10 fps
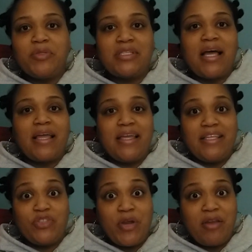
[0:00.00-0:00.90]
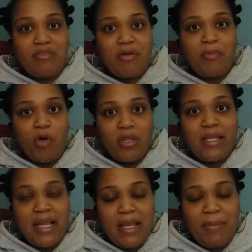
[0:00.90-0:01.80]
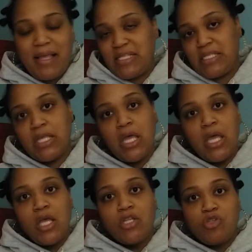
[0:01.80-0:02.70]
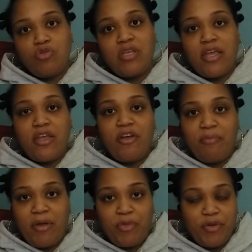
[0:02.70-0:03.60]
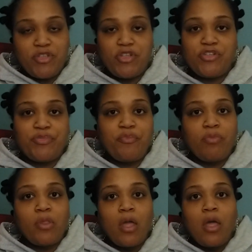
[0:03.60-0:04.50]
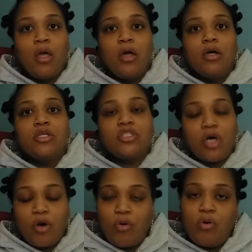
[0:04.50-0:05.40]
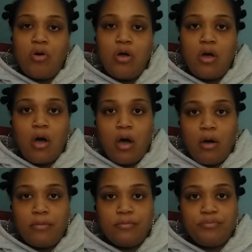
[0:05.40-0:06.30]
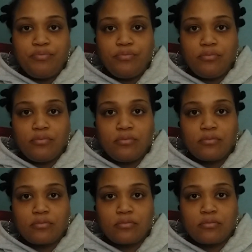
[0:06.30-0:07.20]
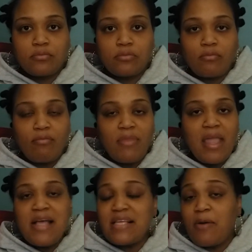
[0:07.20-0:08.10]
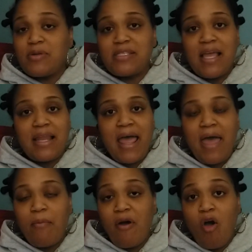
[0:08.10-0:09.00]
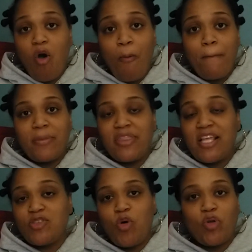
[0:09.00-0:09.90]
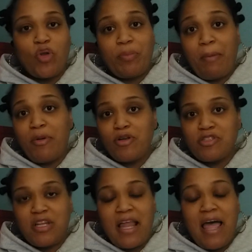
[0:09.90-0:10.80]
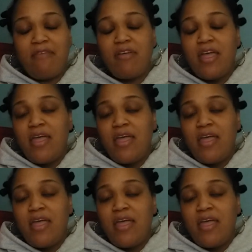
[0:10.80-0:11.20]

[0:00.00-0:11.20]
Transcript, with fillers: which I get drained from on a daily basis, to take care of my three children. So, um, as I was saying, I have my own things going on in my personal life,